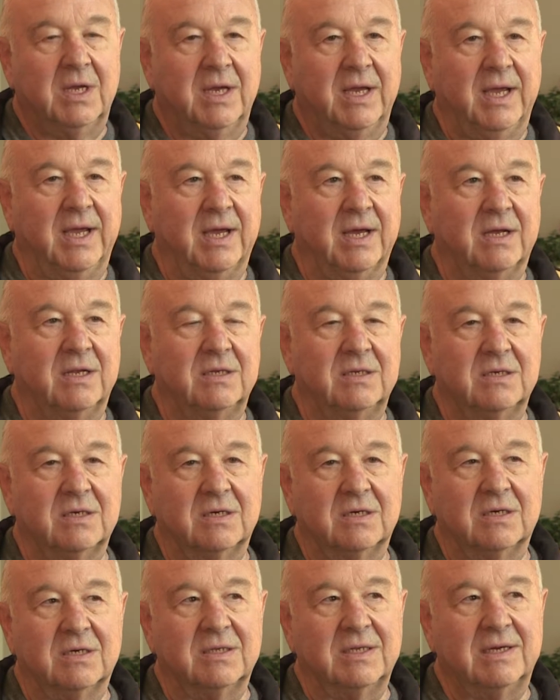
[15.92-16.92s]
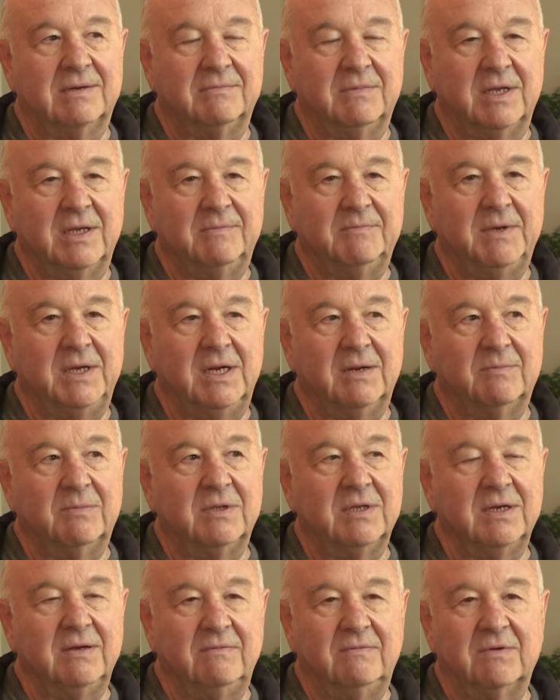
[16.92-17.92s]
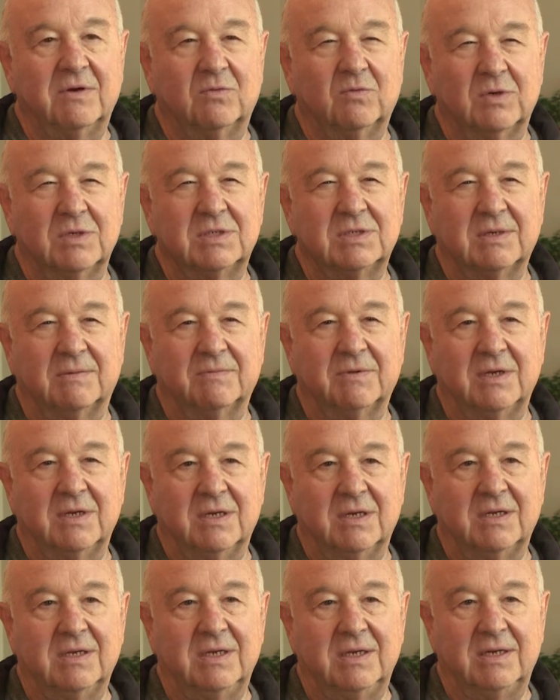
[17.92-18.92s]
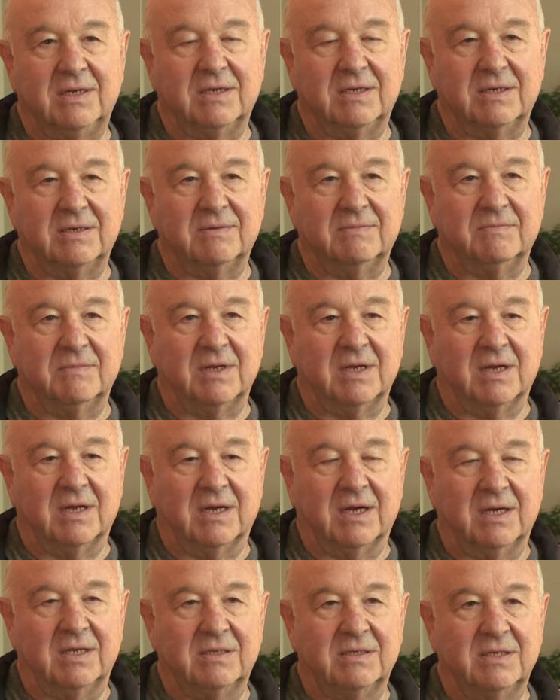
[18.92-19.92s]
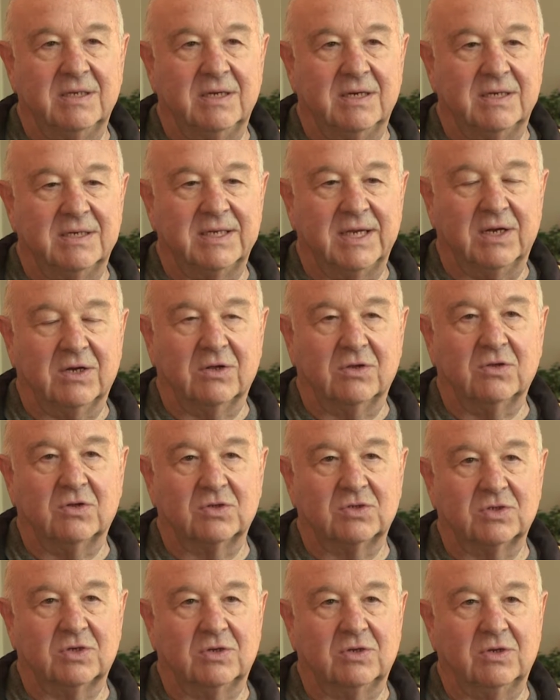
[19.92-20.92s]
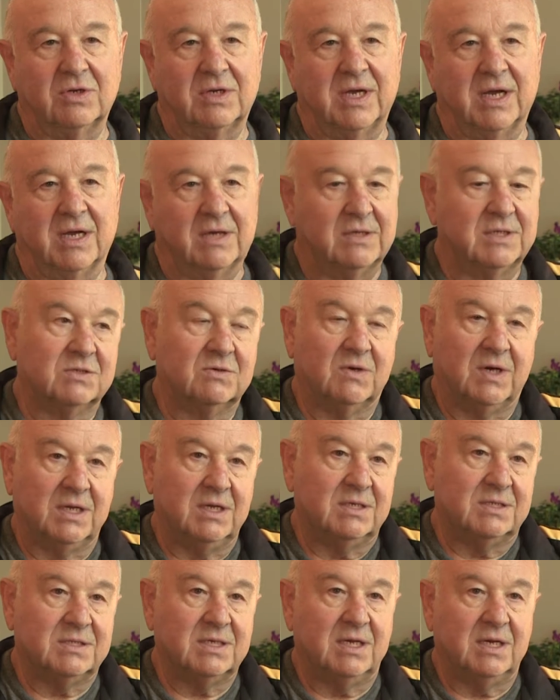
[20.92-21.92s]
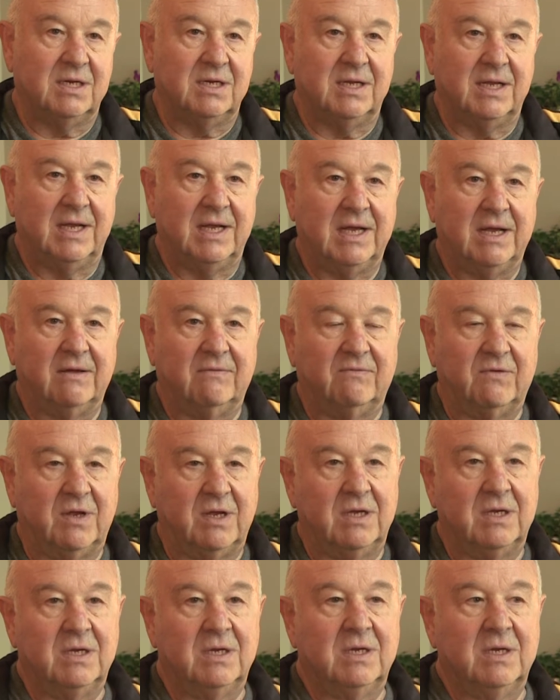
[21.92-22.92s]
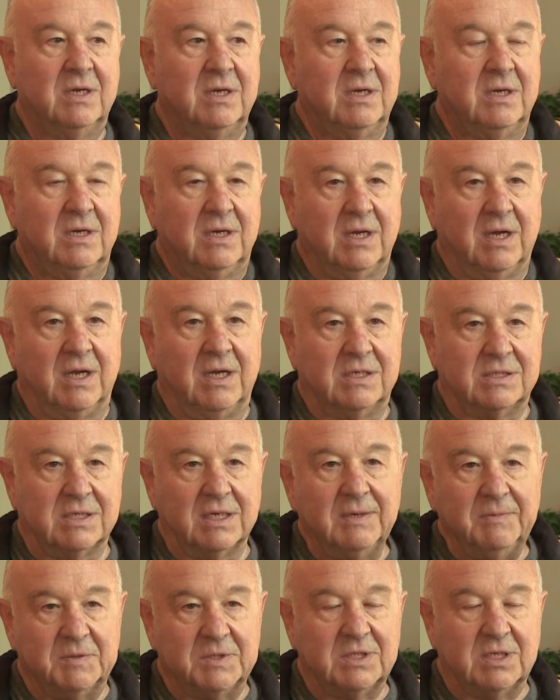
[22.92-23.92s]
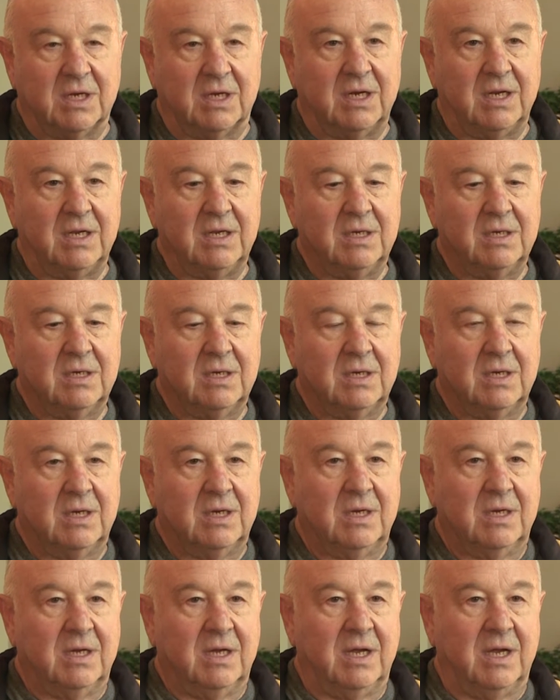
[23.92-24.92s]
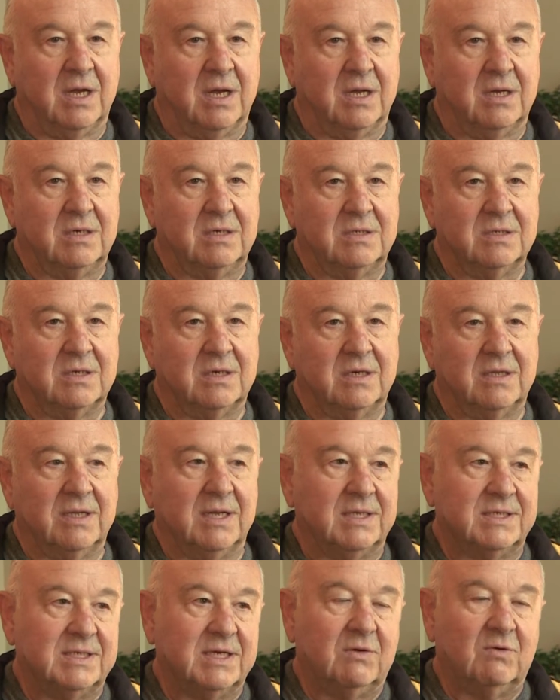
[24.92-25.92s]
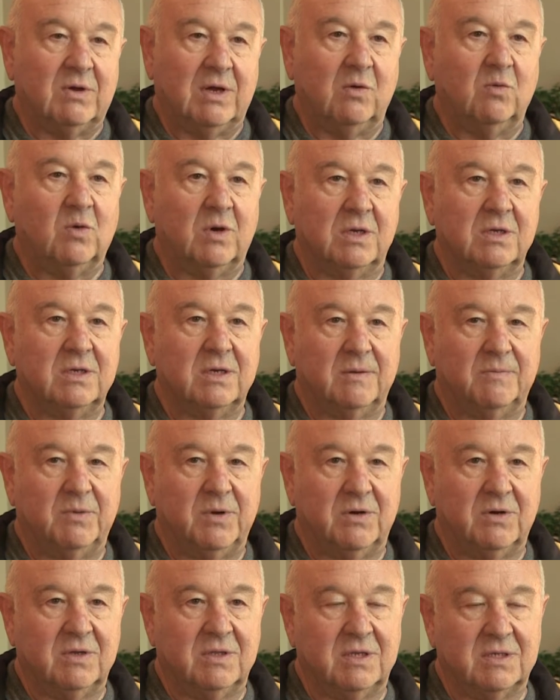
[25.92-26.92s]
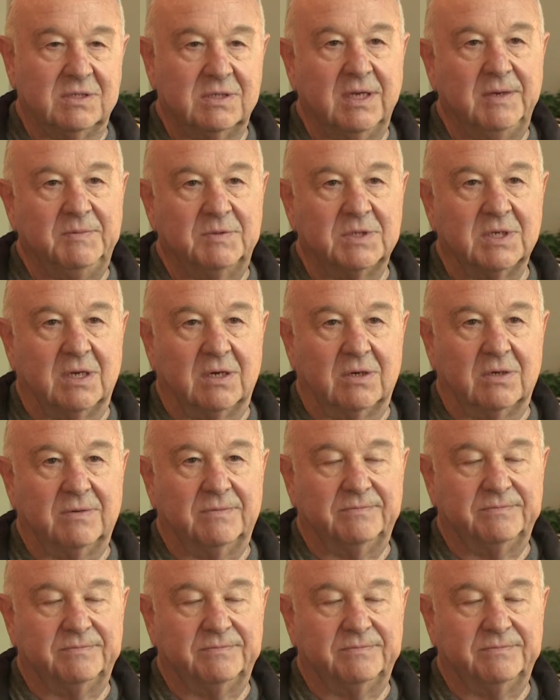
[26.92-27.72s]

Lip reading: And that led me to believe there was something that I needed to take a closer look at. So I decided to have a sleep study, and that's how I wind up here at the Sleep Center.